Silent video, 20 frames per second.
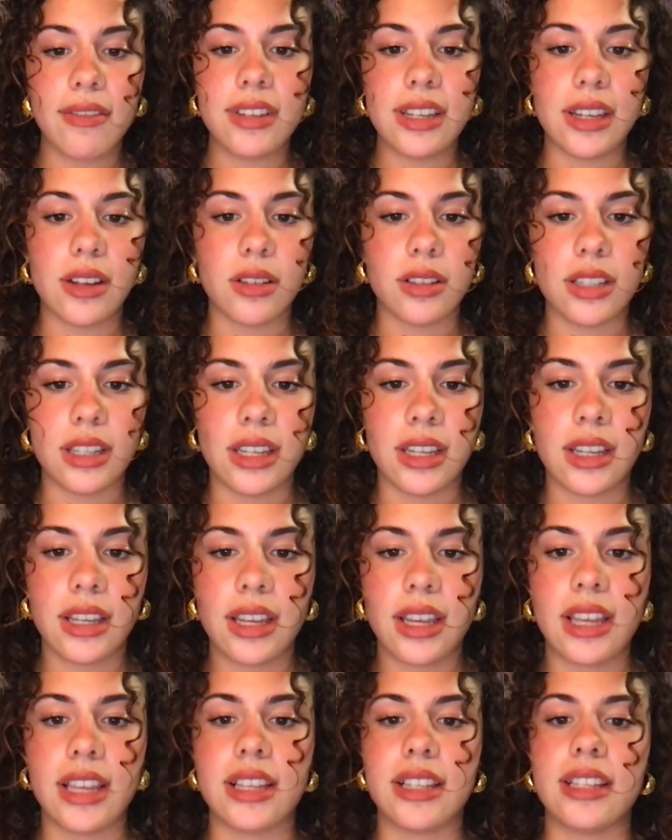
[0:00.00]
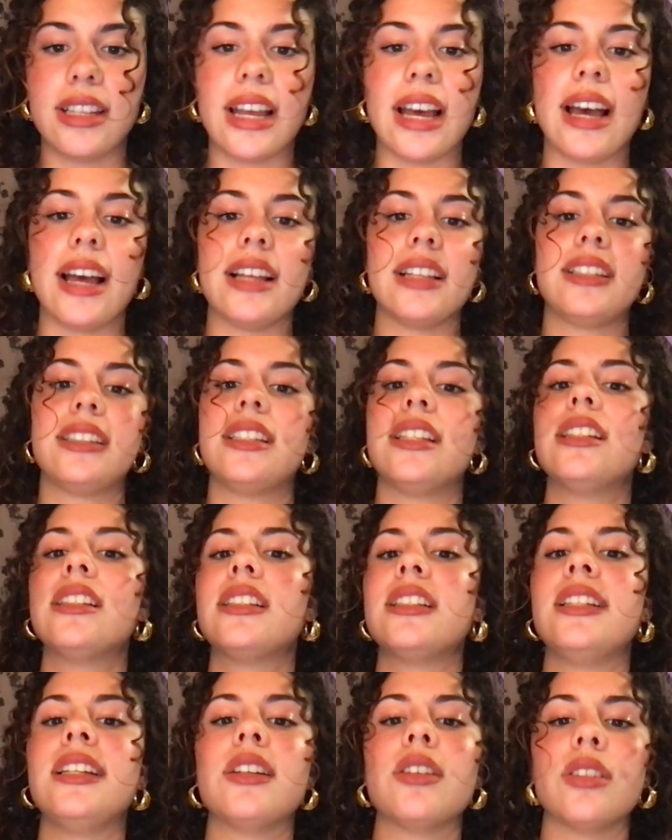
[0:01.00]
DLD is that since
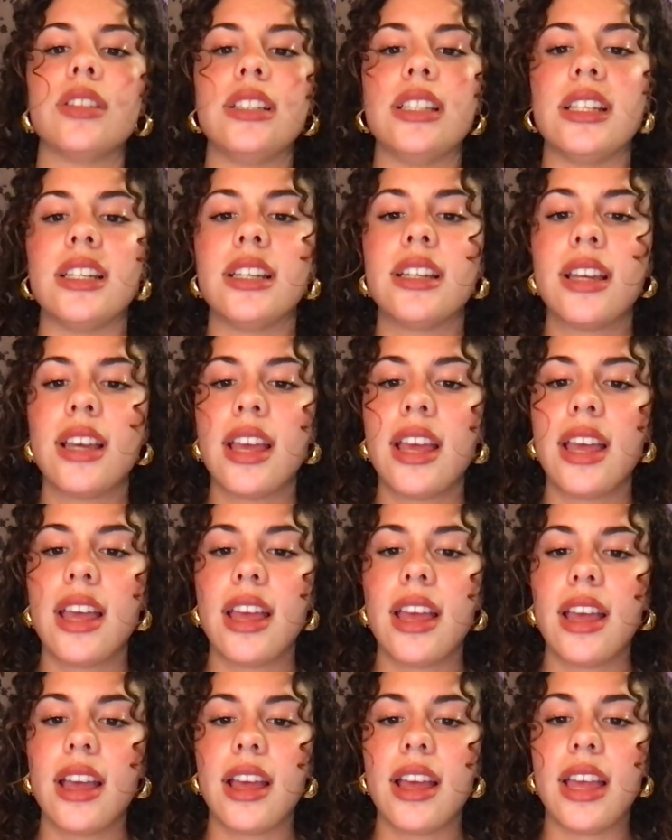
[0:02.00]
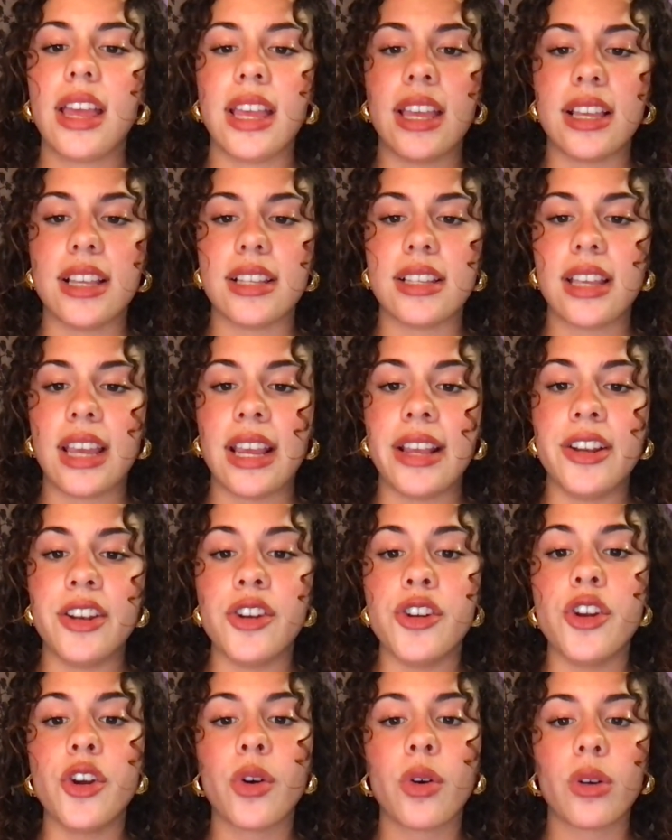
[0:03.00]
DLD is a
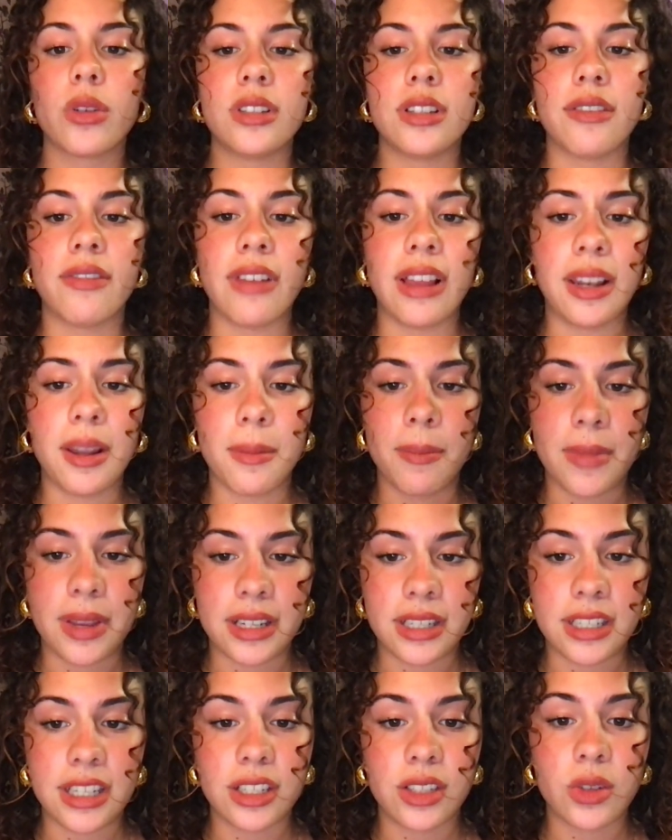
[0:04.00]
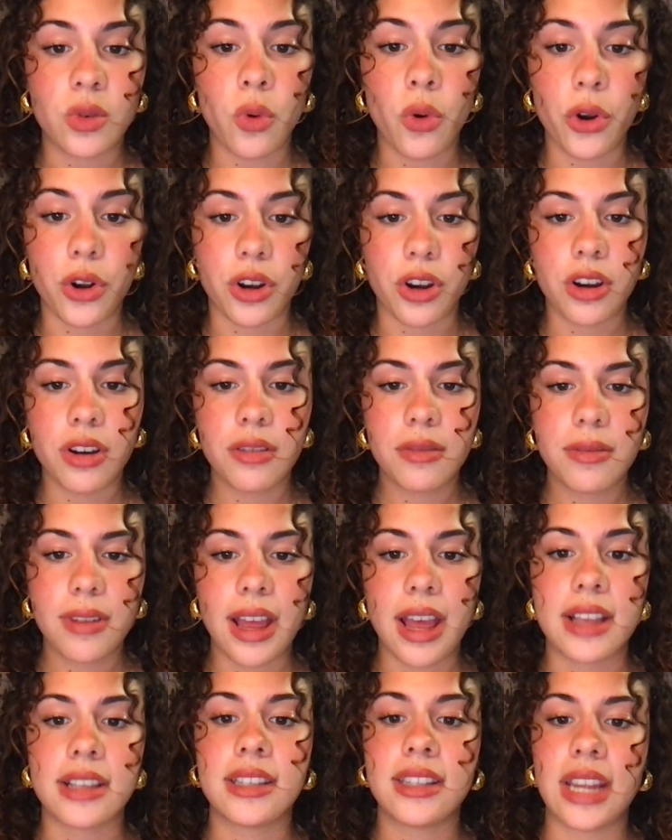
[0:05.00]
neurodevelopment disorder,
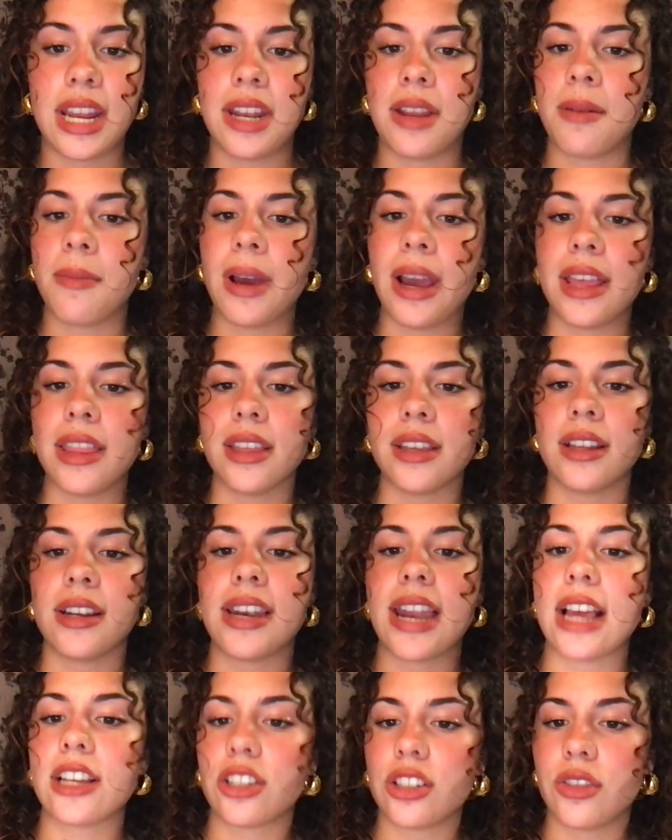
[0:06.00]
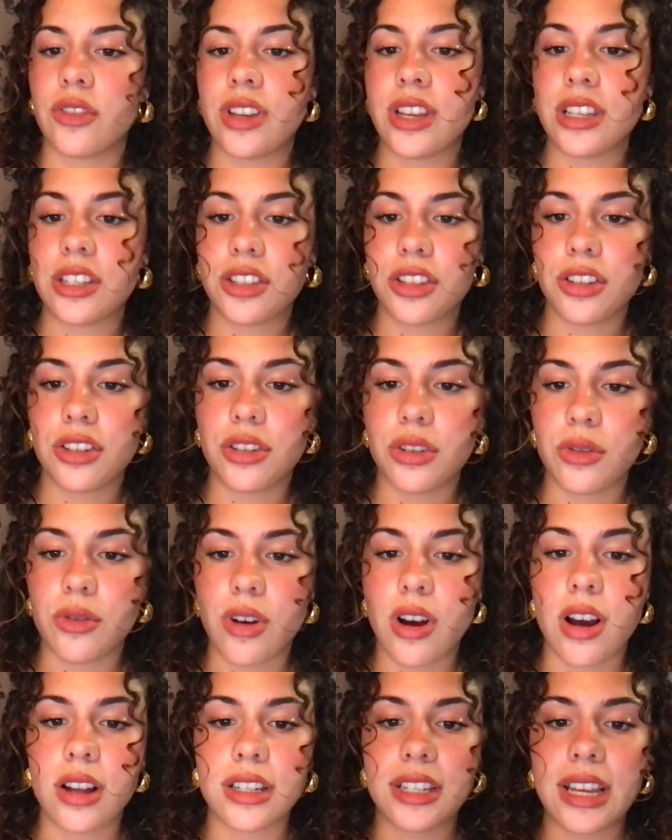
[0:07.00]
as stated by the National Institute
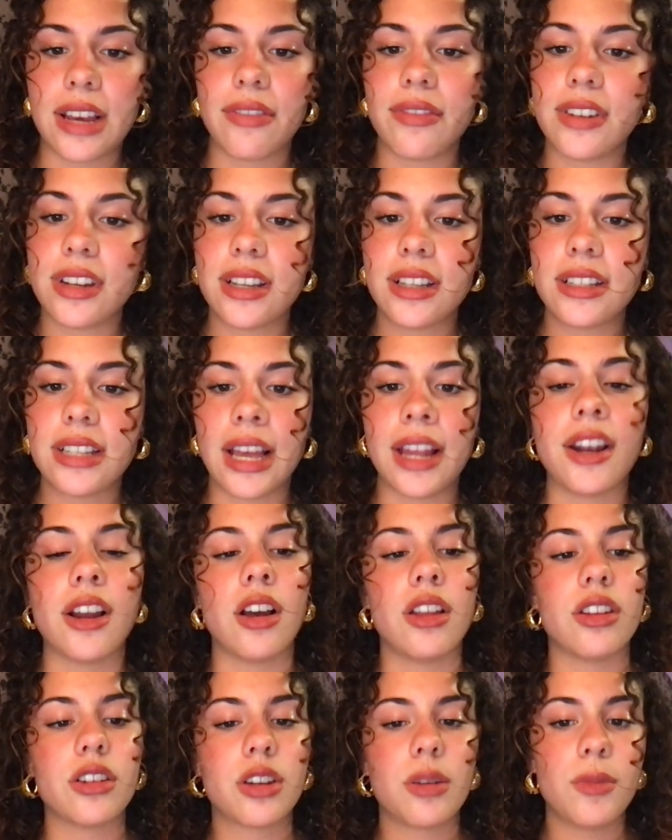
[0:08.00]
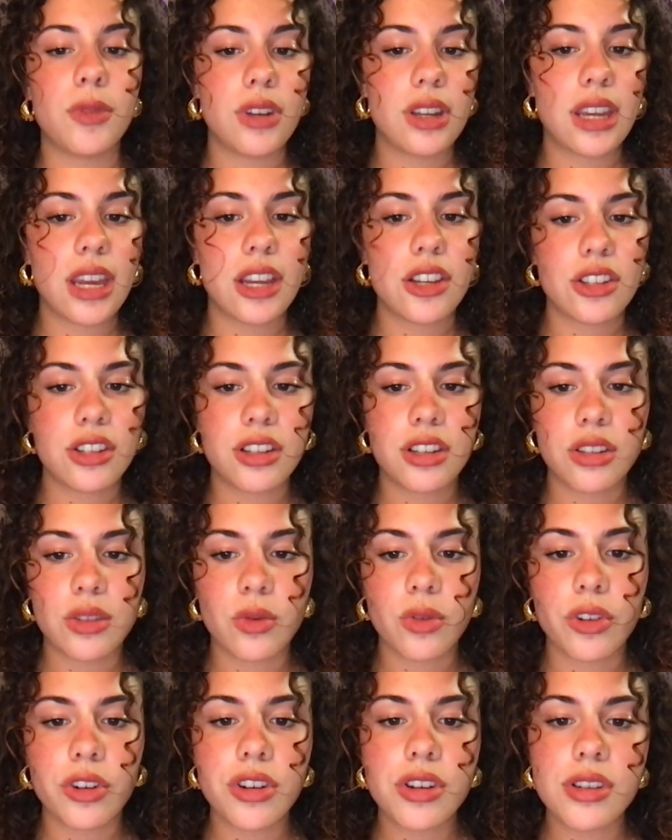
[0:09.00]
on Deafness and Other Communication
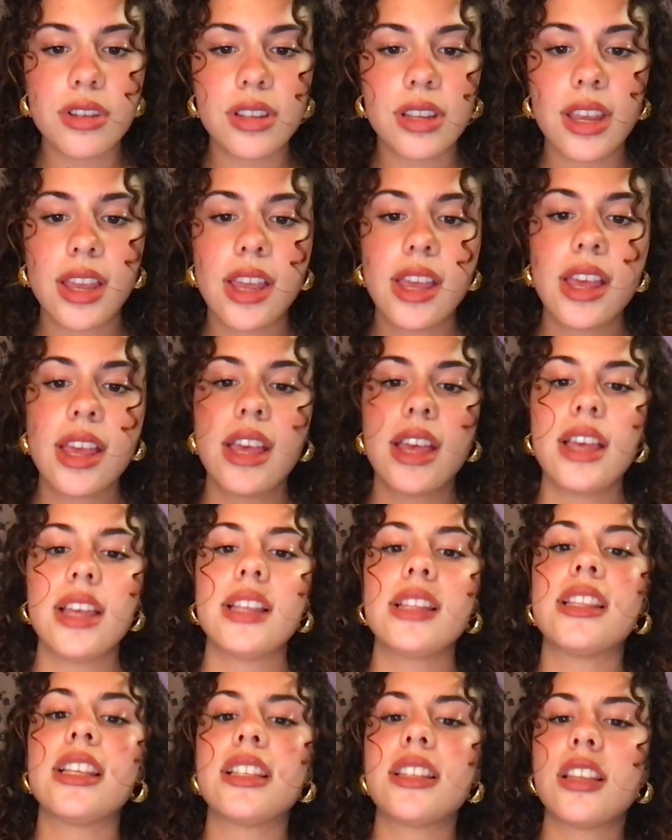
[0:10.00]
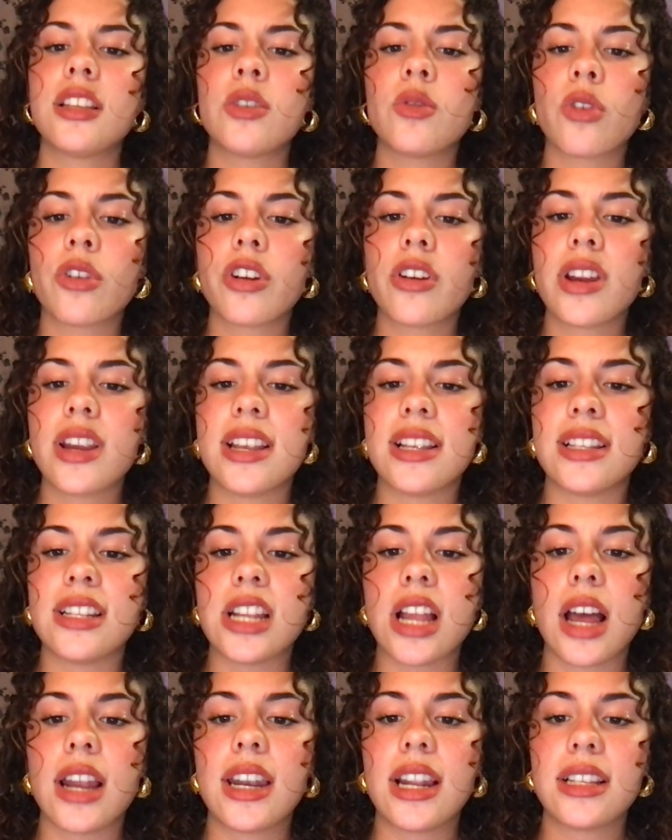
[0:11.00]
Disorders, this disorder is
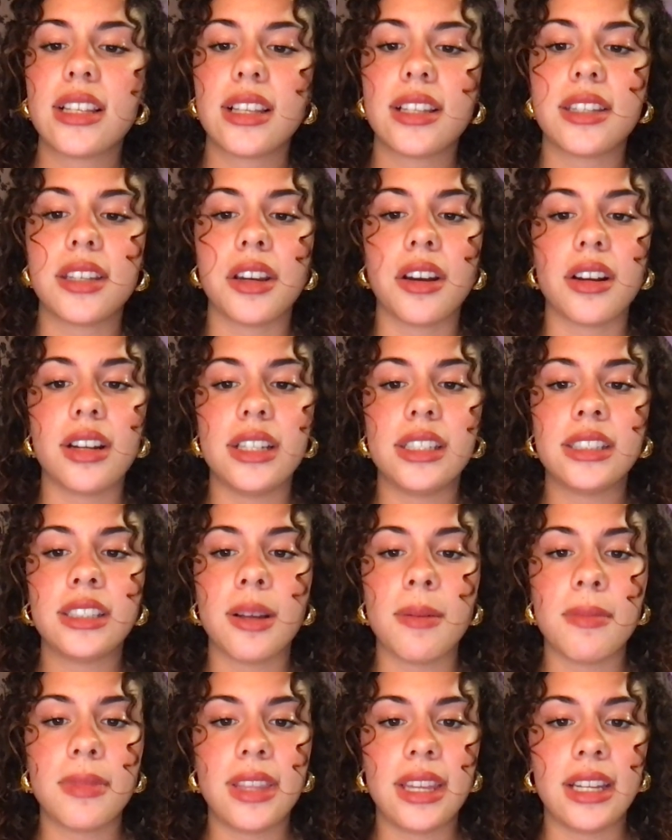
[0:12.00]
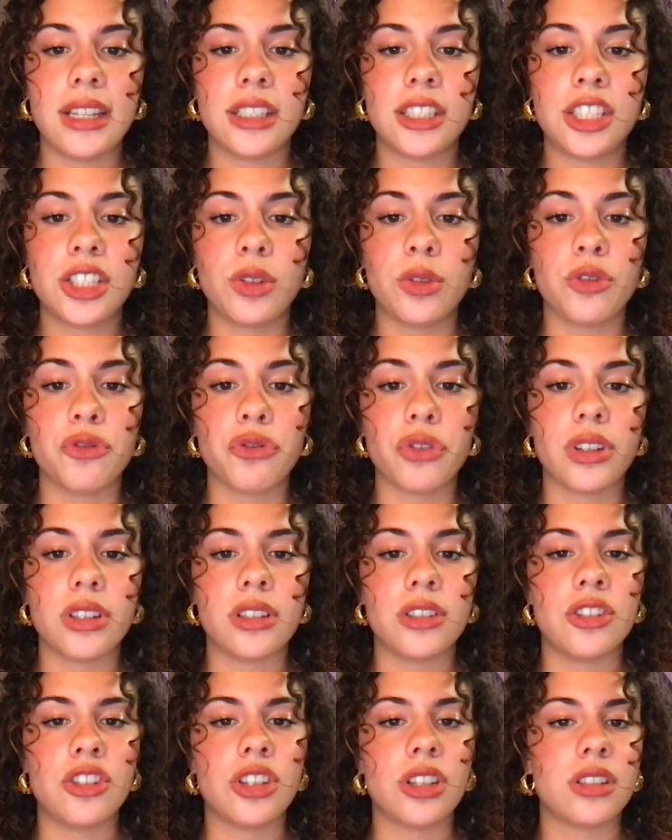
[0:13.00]
not necessarily something
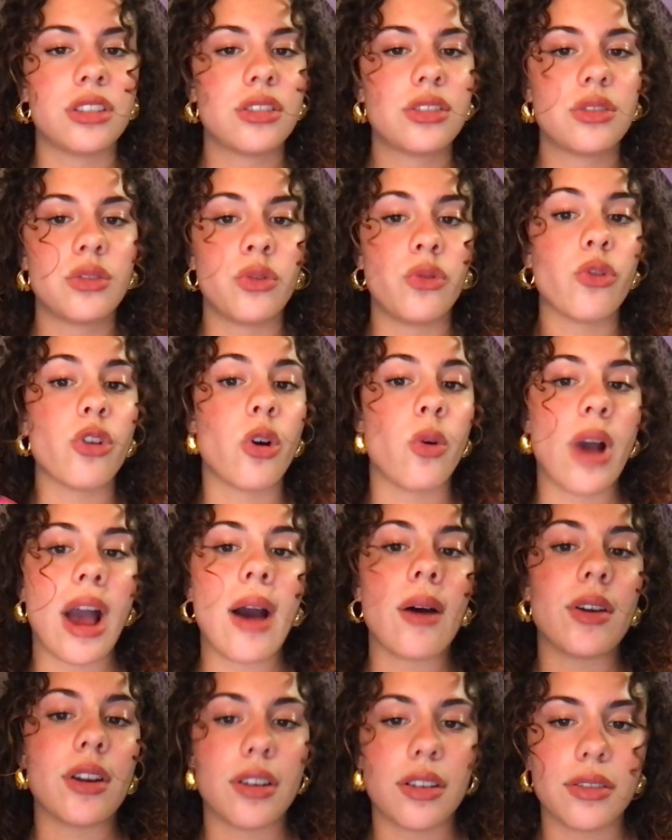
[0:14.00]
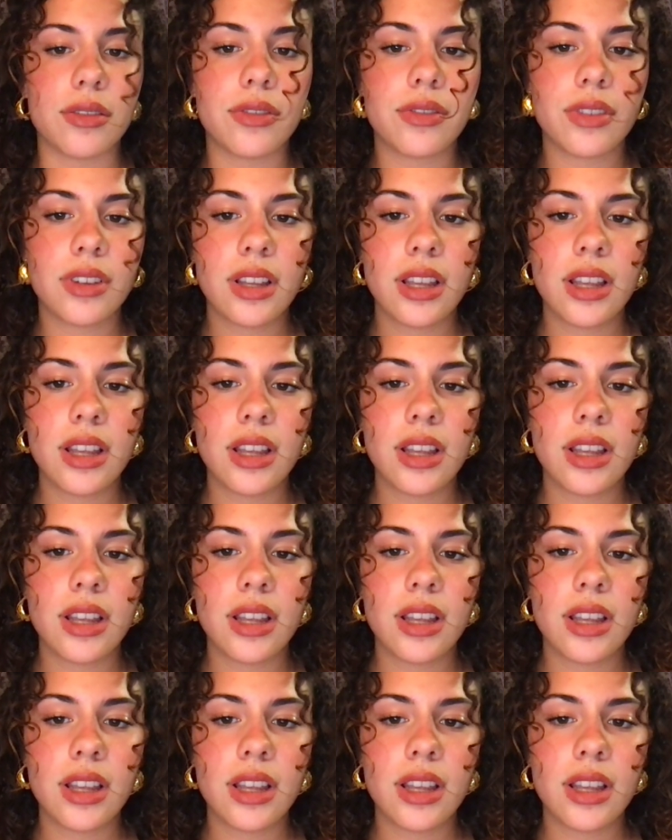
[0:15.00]
children just grow out of.